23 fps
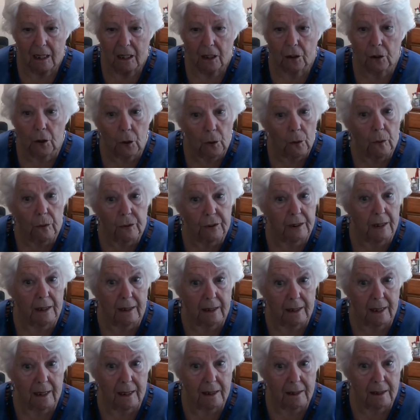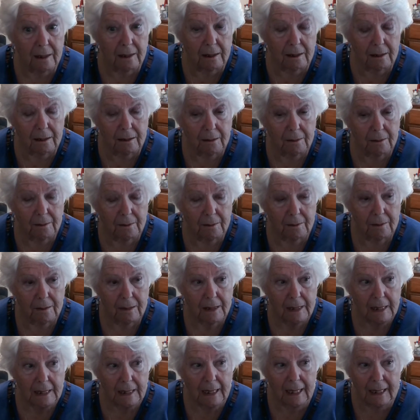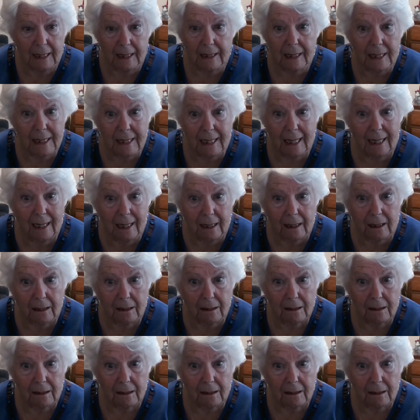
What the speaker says: causing this, like an attack.